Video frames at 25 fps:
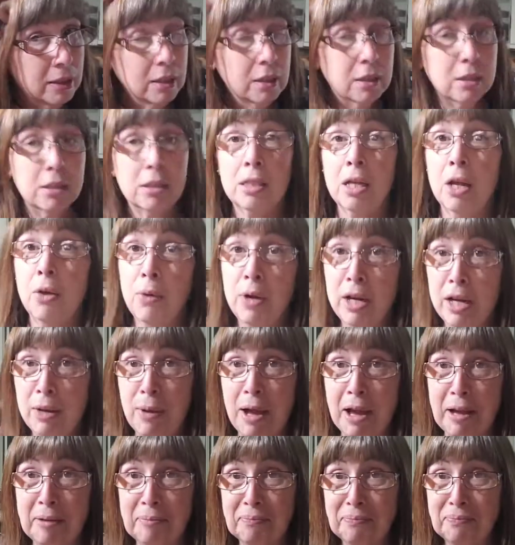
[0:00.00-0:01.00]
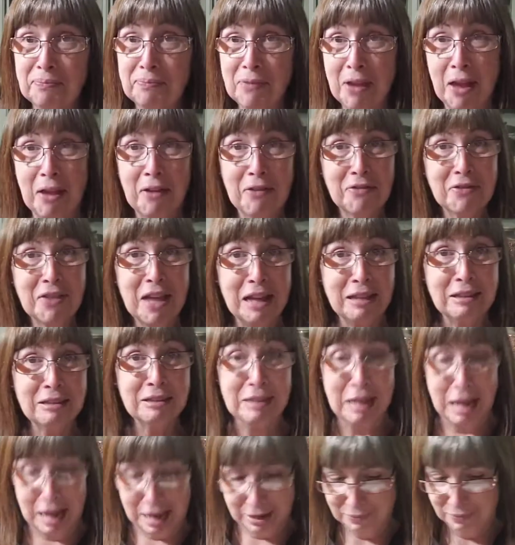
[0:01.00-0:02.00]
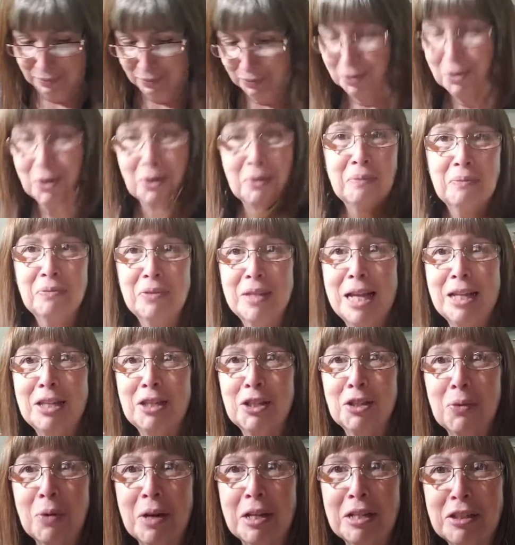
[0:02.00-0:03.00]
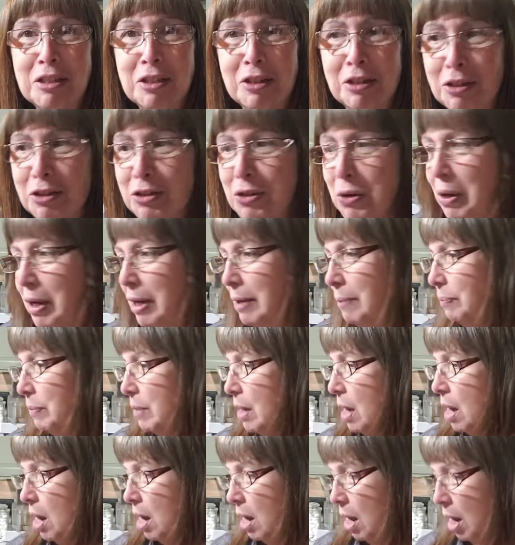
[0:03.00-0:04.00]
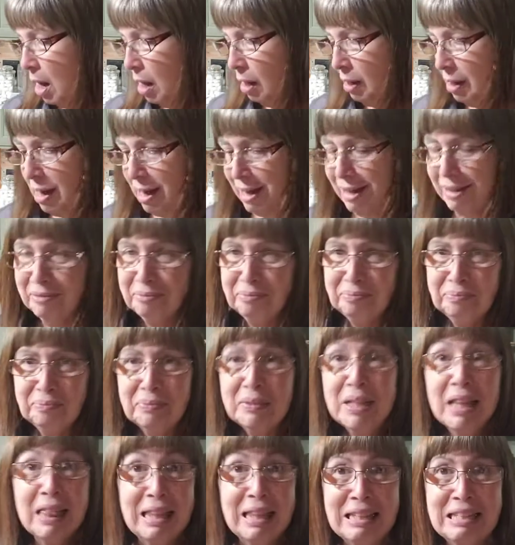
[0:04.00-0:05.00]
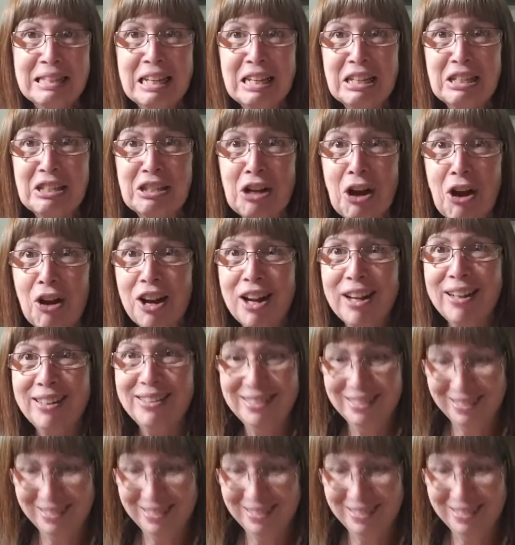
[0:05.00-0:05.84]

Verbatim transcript: So anyway, that's that. That's the rest of the story. All right, let's get started.